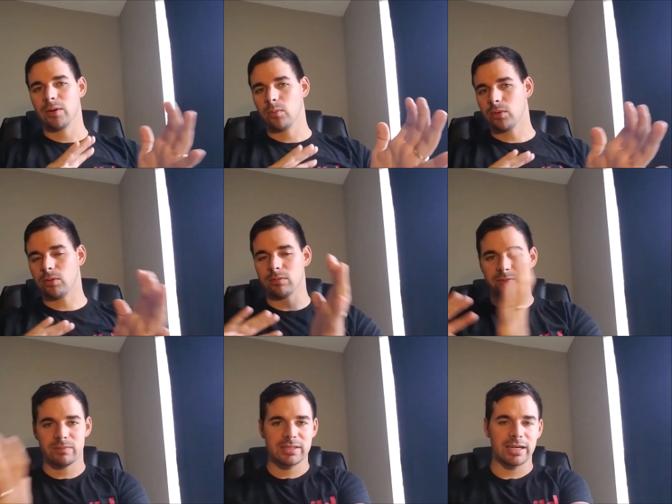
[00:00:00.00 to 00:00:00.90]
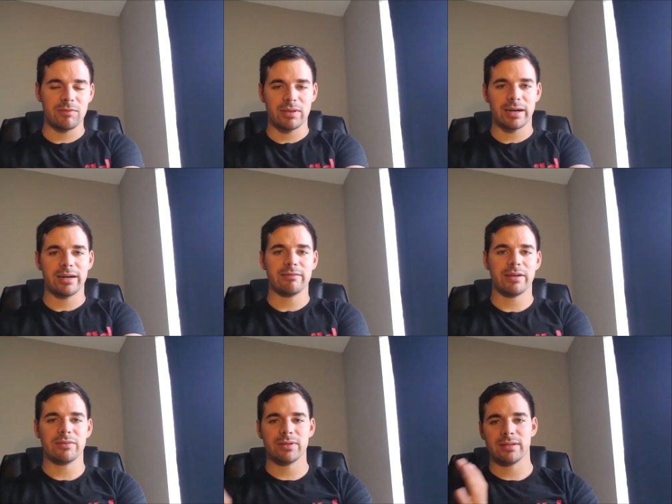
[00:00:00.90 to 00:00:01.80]
we'll save the
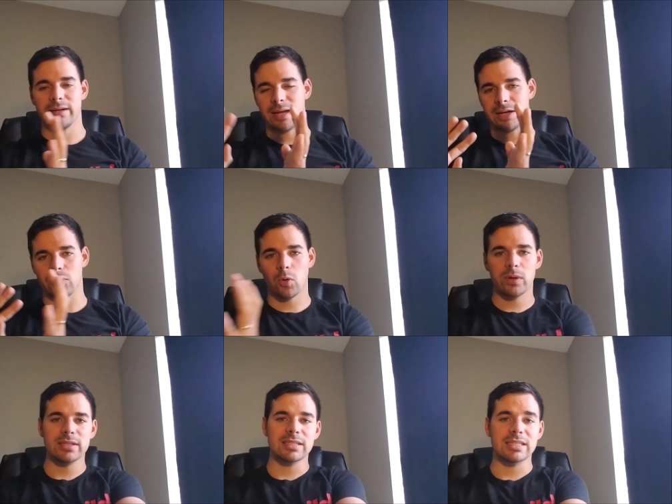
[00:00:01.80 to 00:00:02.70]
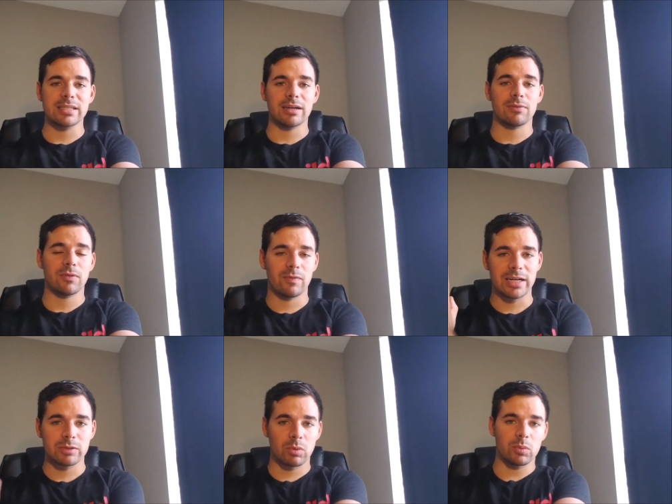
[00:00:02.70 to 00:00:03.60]
911 and toys and stuff.
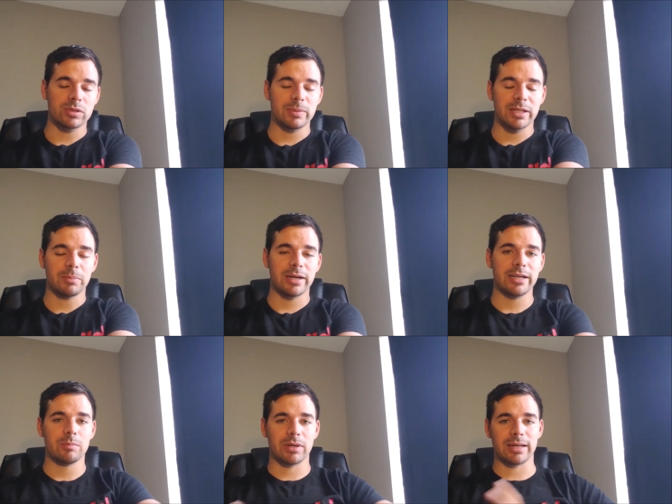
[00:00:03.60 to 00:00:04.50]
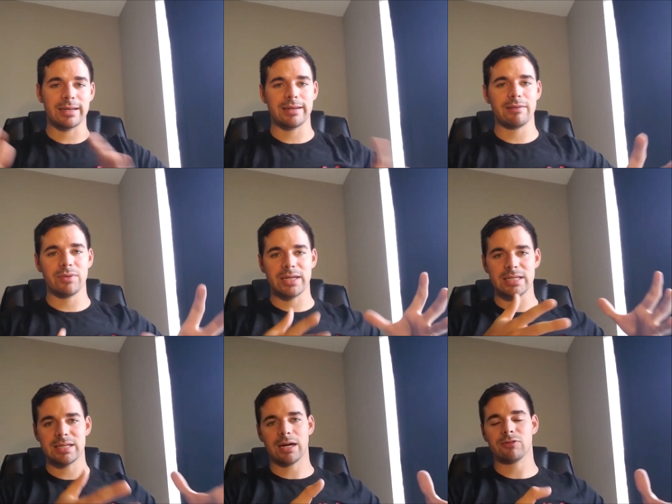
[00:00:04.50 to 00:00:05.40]
That's where we'll spend the money, but on a daily,
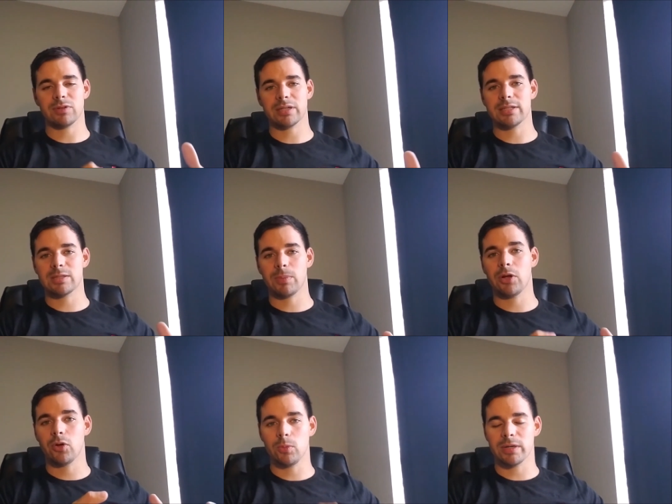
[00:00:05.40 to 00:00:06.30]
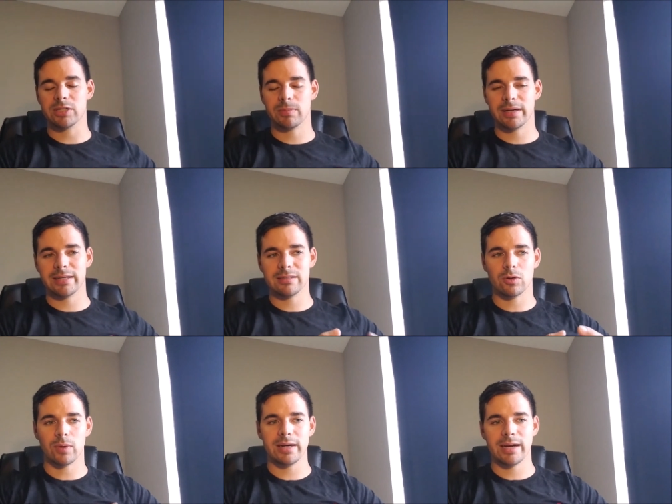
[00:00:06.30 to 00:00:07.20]
he's not looking to spend too much money. So
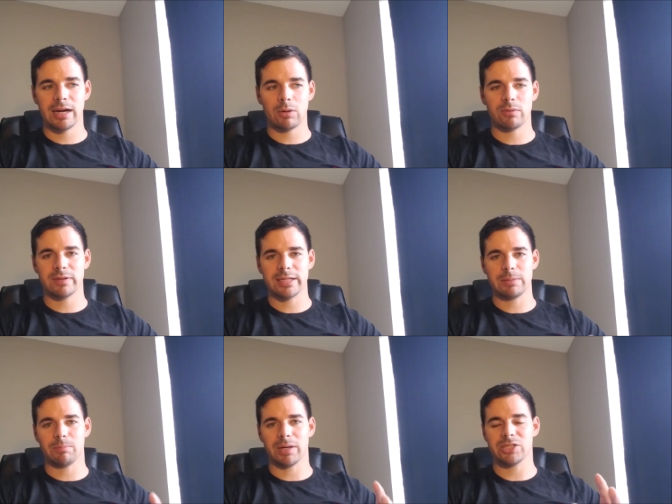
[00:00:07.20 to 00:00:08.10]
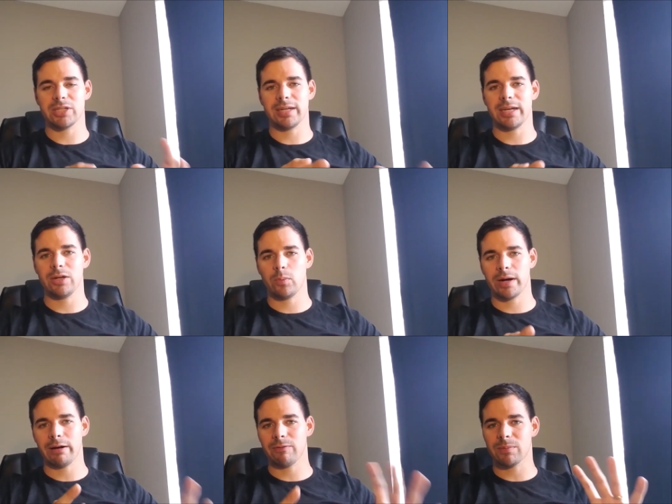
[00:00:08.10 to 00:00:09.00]
right now, we're looking budget
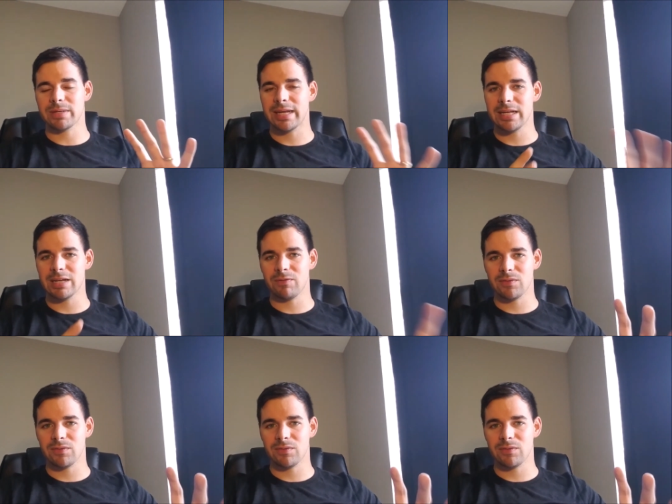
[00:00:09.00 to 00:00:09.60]
anywhere from $10,000 to